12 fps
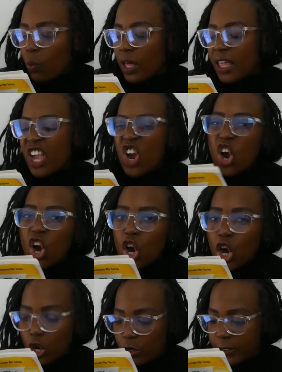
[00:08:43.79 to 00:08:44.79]
Well, it
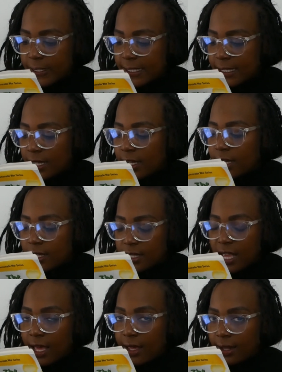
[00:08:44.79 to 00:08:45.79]
hurts, he
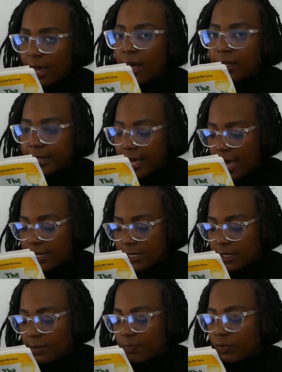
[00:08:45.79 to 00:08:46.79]
said. A
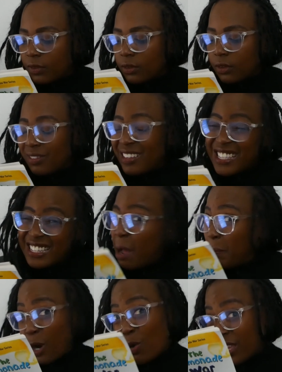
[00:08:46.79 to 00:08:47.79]
lot. It's
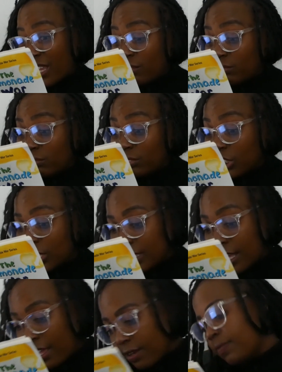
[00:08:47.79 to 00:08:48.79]
not broken, she
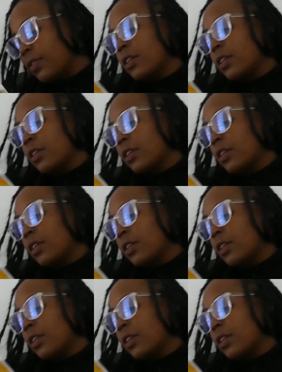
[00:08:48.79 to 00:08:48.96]
said.